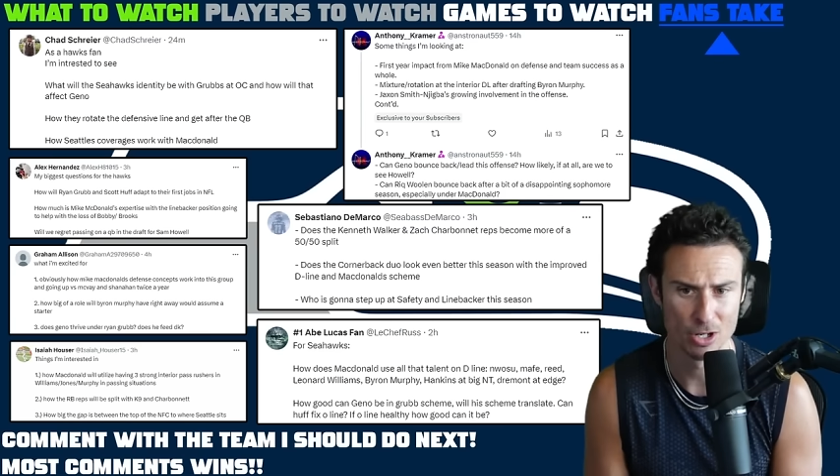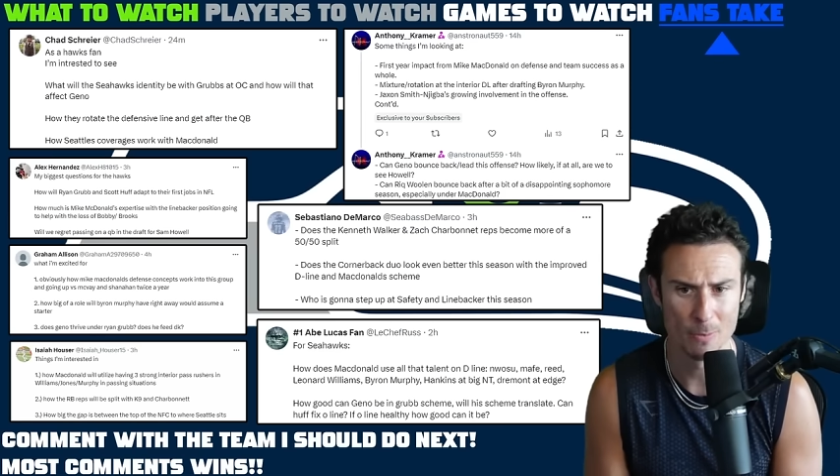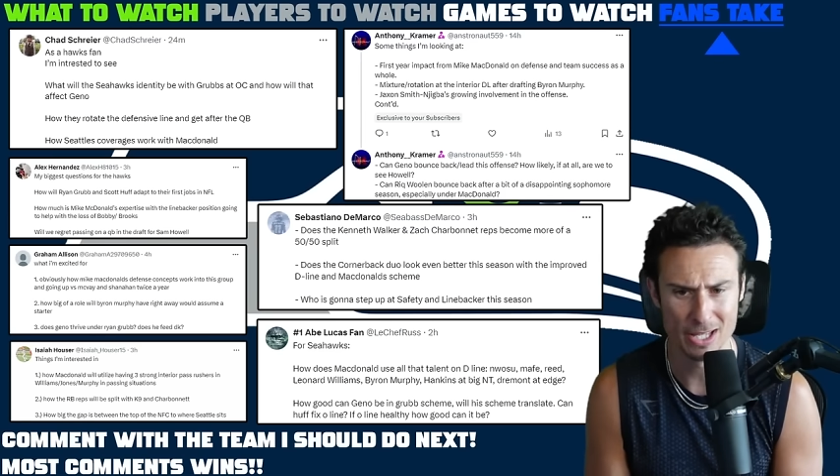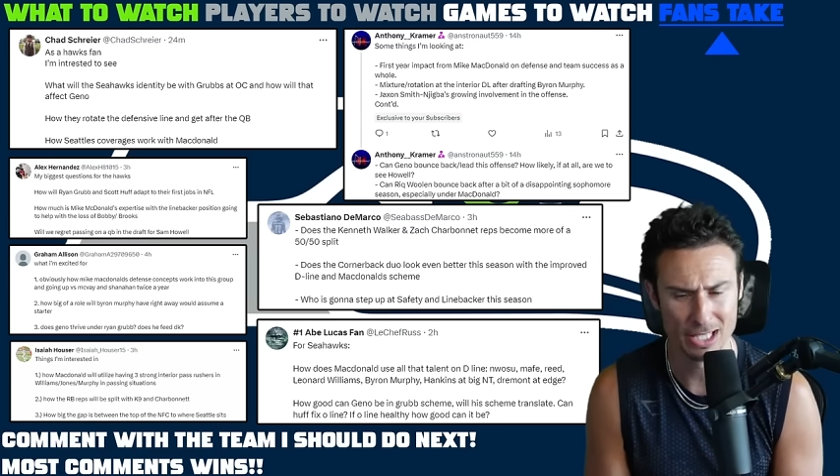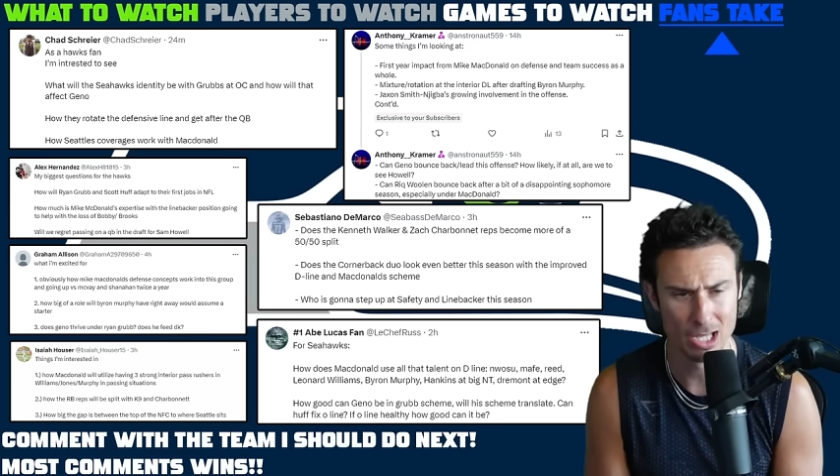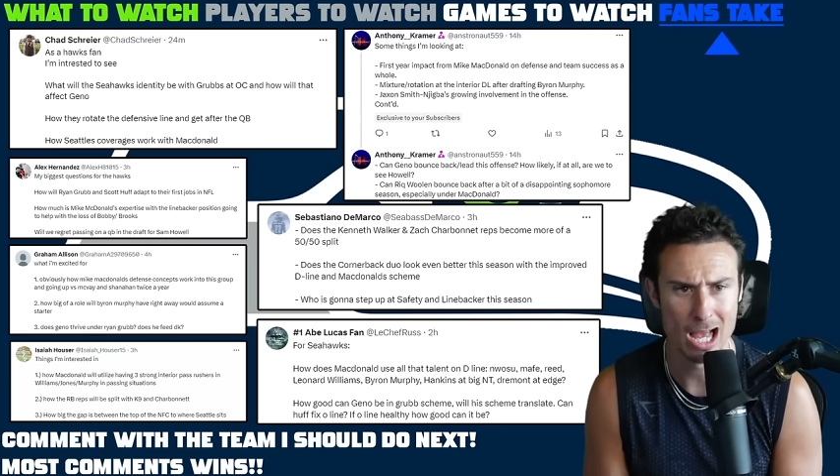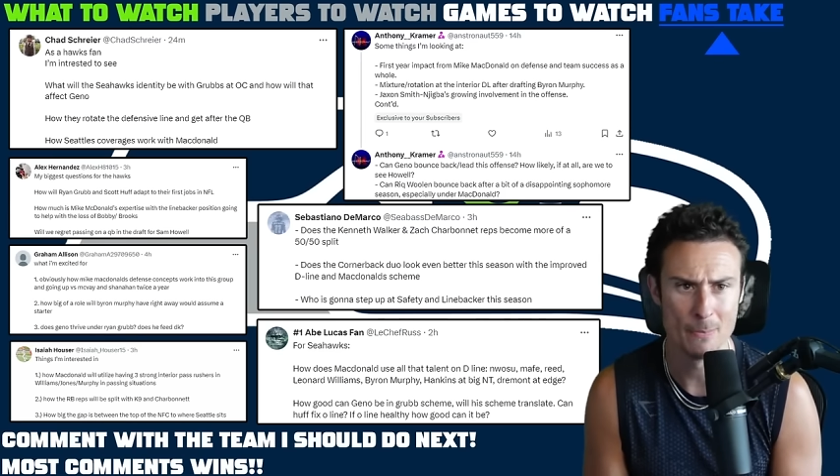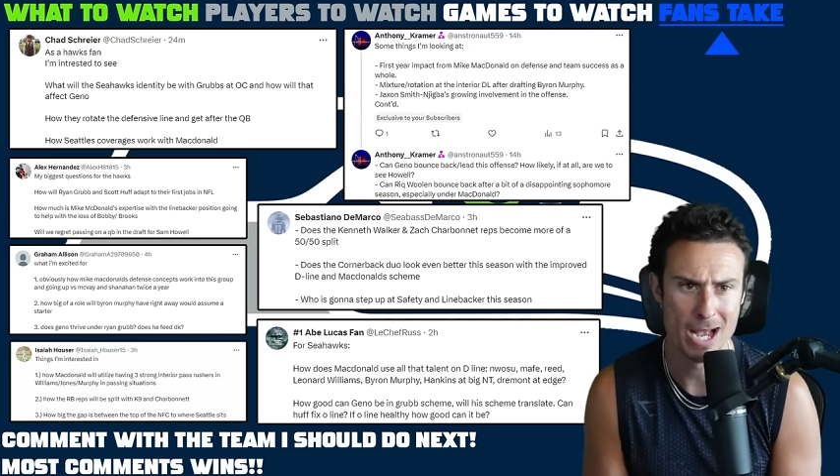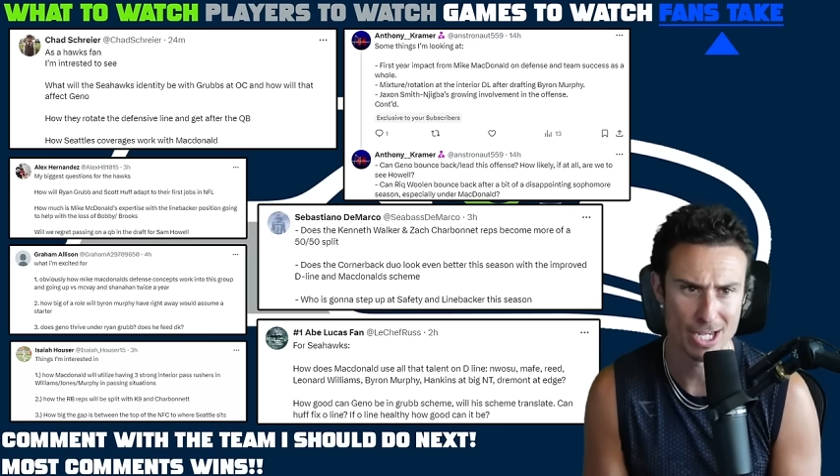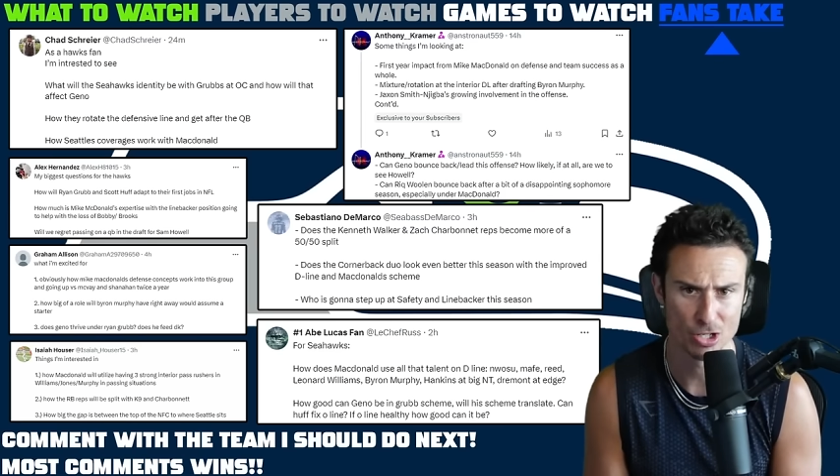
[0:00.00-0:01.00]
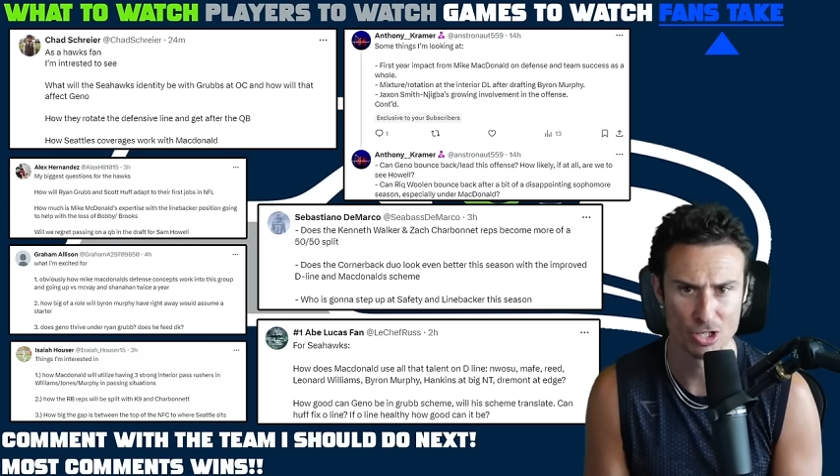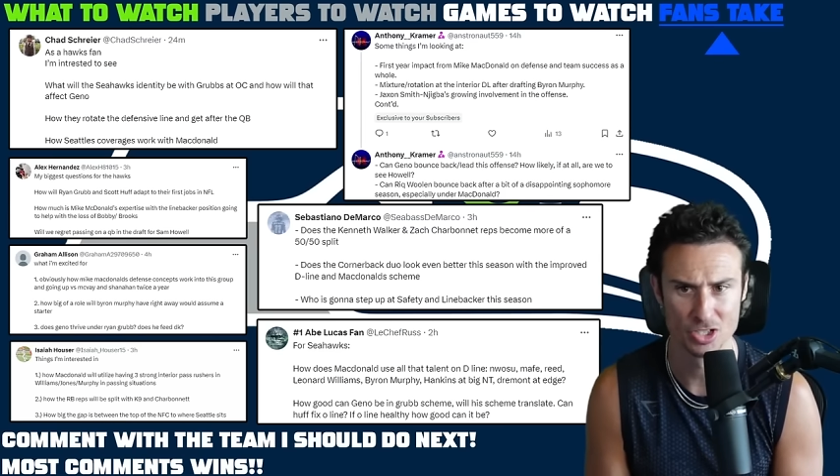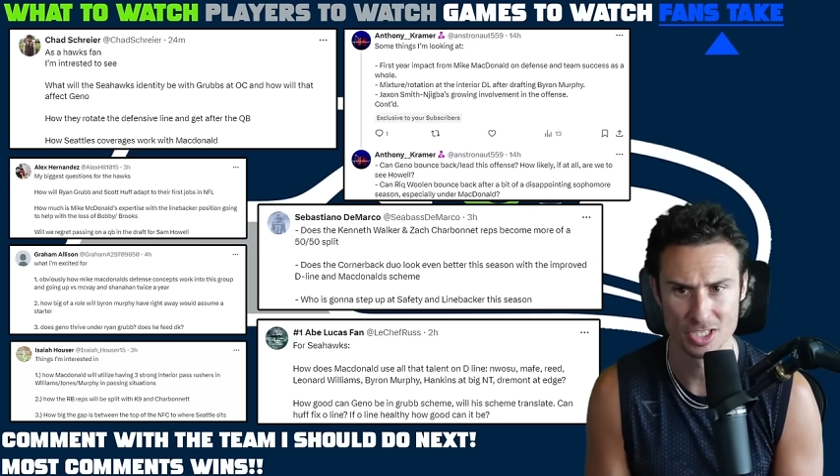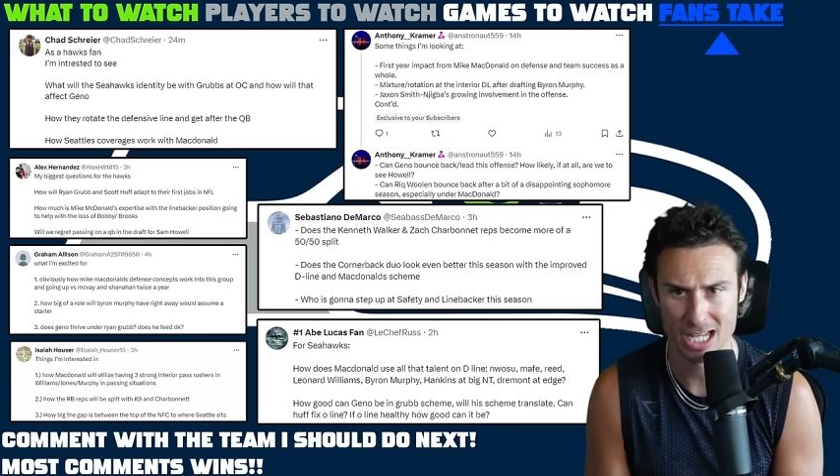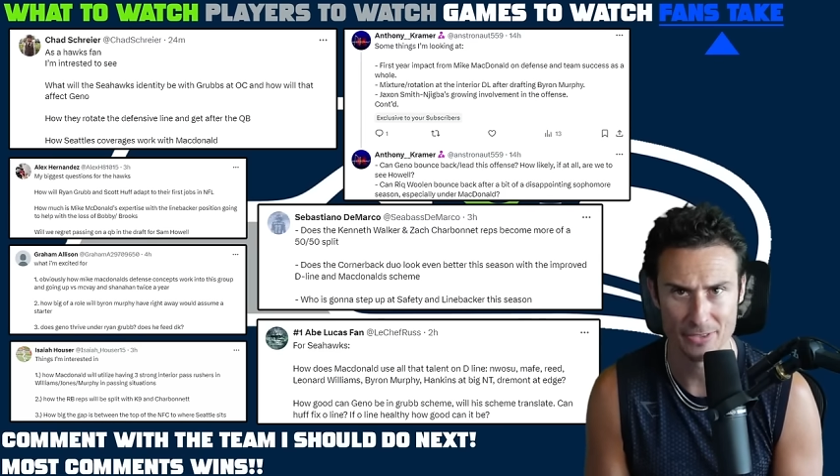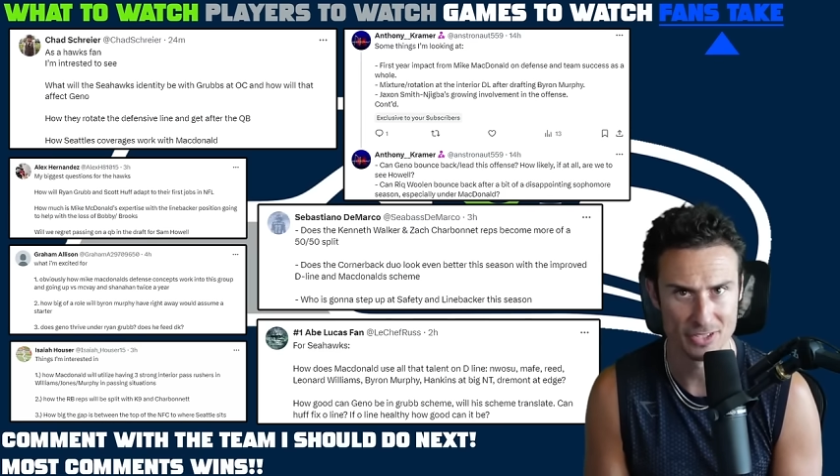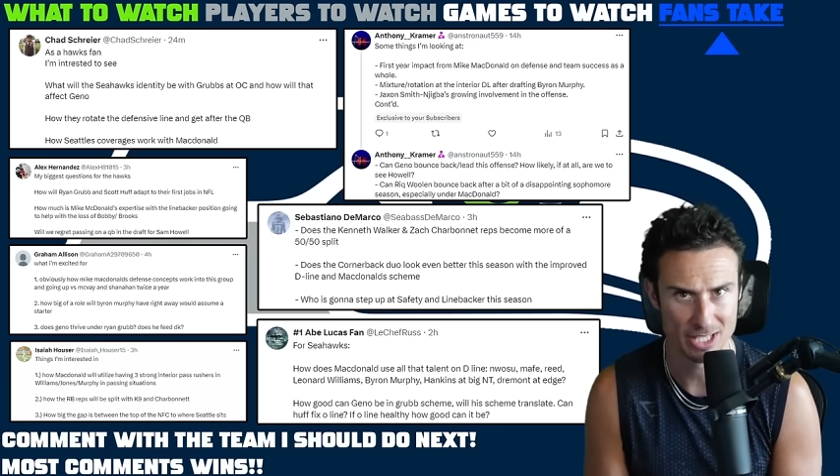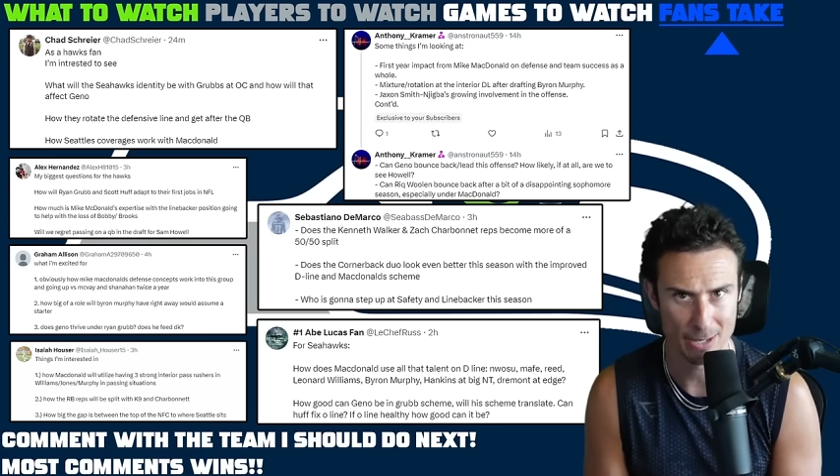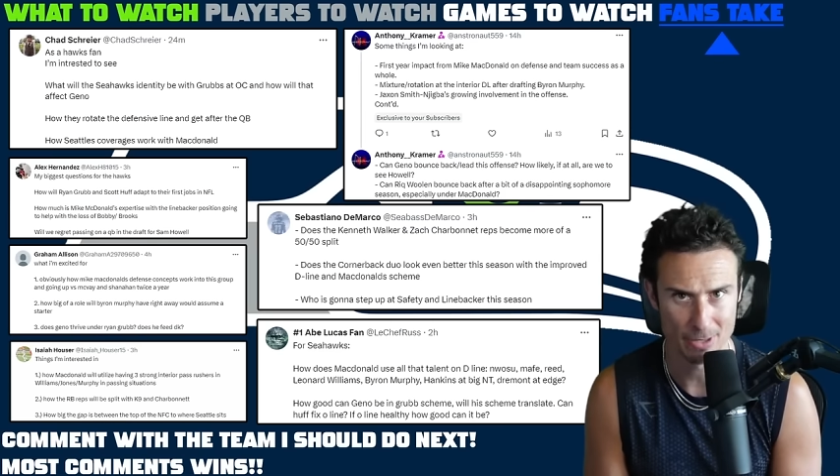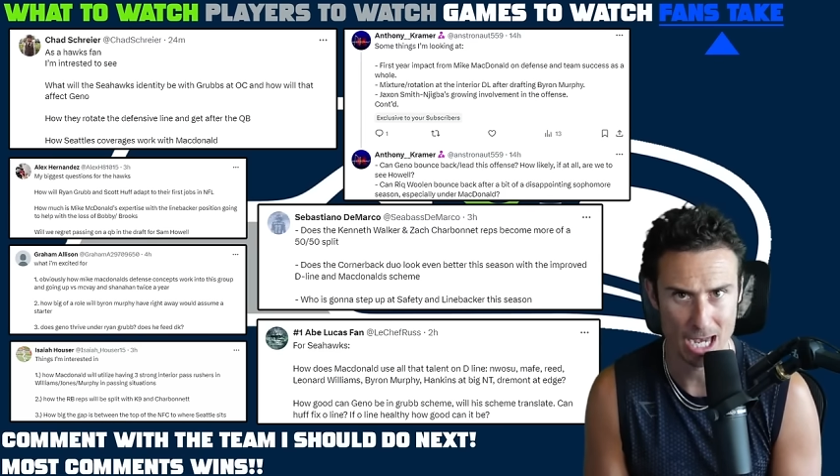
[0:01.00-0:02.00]
You know, mainly linebacker because it's not the
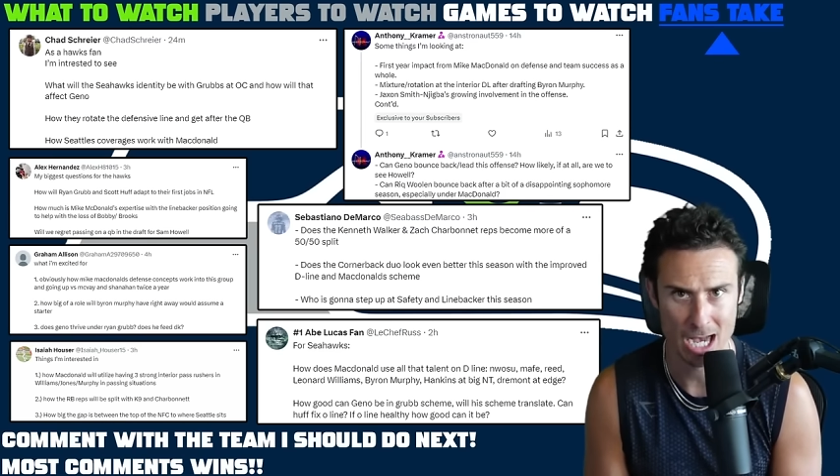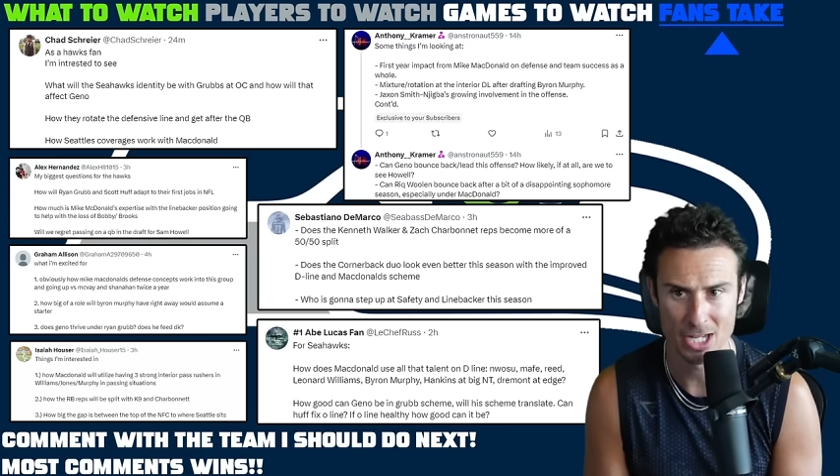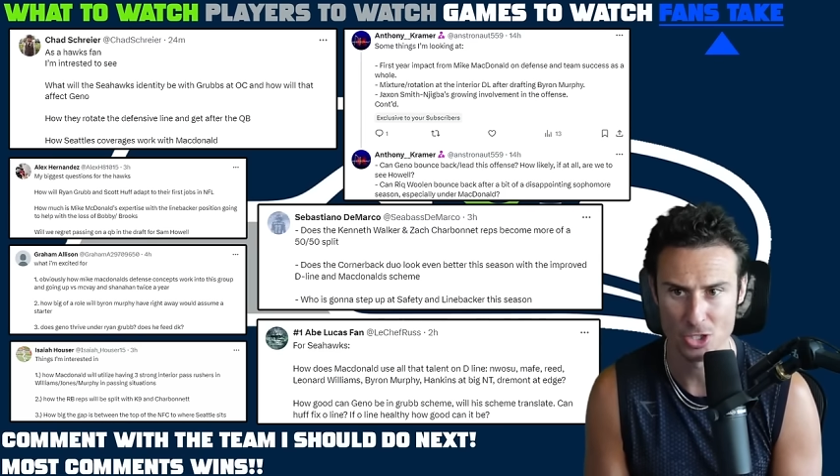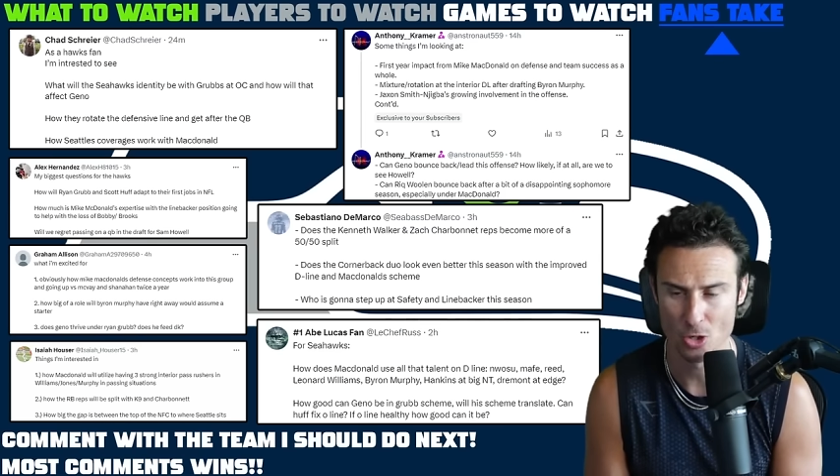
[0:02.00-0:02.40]
same guys.